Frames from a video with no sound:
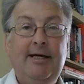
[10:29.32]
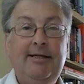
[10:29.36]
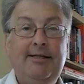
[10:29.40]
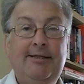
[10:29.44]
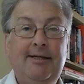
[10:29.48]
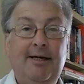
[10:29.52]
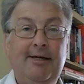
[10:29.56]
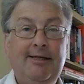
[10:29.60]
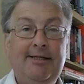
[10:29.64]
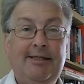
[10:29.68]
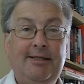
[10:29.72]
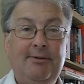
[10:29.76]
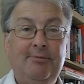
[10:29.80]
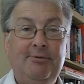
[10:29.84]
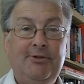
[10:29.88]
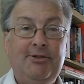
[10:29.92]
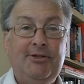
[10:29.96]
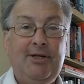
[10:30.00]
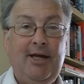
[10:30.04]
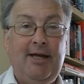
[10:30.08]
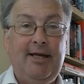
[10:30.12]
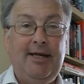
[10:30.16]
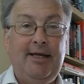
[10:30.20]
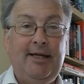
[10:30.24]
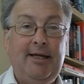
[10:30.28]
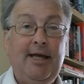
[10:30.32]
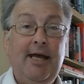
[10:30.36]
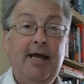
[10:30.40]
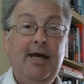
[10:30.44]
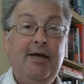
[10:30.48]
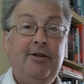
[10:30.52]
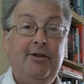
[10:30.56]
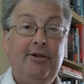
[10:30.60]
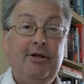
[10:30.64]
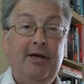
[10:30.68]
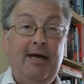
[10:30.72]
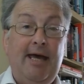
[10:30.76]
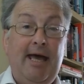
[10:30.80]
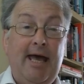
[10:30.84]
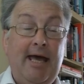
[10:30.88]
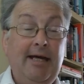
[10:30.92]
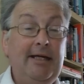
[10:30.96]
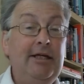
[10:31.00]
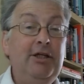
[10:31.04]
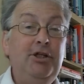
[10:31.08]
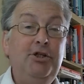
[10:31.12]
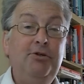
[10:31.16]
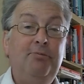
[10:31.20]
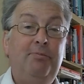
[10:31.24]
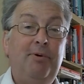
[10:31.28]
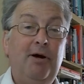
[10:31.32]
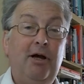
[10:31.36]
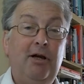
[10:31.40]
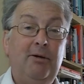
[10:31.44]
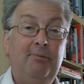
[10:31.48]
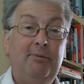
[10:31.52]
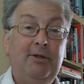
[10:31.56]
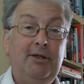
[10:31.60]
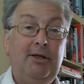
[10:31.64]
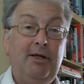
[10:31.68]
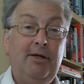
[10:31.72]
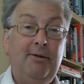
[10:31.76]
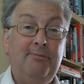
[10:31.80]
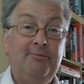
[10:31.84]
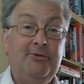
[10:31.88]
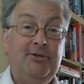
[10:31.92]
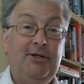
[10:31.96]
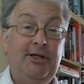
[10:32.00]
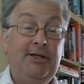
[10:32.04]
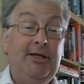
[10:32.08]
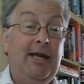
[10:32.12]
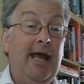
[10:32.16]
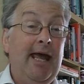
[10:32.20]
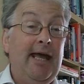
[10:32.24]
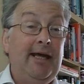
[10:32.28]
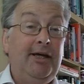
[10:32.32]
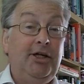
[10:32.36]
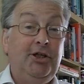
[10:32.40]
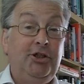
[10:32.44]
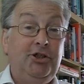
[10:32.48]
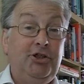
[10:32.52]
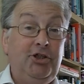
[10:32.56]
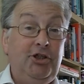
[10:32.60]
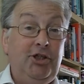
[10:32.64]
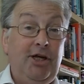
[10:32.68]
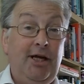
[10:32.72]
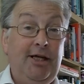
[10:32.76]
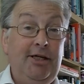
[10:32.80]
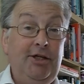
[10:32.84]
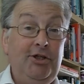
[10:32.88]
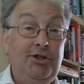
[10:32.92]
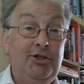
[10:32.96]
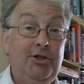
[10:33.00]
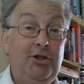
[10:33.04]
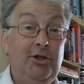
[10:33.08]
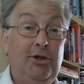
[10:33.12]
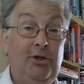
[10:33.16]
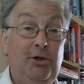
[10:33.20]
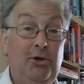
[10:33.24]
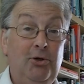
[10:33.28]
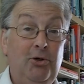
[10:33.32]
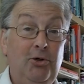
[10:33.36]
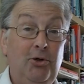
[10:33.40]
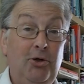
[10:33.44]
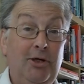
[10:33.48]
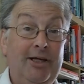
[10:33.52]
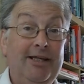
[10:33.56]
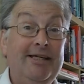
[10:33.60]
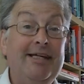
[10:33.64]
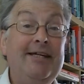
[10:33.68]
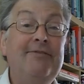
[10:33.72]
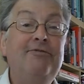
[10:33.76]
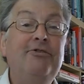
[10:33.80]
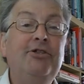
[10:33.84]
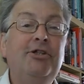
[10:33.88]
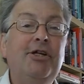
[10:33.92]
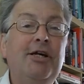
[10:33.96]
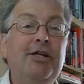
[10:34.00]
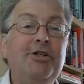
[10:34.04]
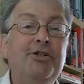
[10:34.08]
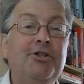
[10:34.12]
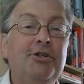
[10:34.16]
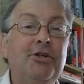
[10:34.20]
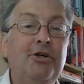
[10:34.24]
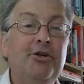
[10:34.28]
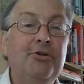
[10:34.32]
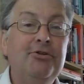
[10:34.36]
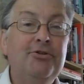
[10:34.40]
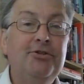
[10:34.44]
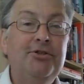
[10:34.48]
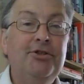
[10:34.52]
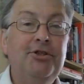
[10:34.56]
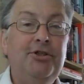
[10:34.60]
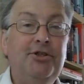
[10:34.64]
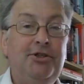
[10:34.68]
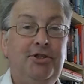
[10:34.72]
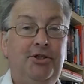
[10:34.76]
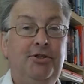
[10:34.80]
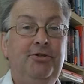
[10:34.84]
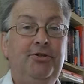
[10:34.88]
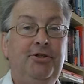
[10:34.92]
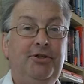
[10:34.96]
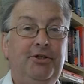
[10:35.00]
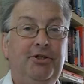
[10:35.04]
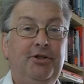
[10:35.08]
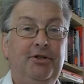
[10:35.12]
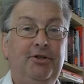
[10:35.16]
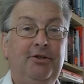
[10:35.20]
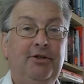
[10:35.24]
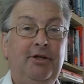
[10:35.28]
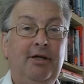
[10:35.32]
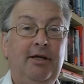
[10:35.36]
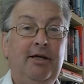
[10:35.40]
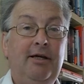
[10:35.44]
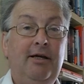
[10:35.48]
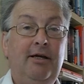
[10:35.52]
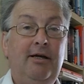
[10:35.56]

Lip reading: Dicey was saying, that any new parliament comes in, can change the law, can even change the constitution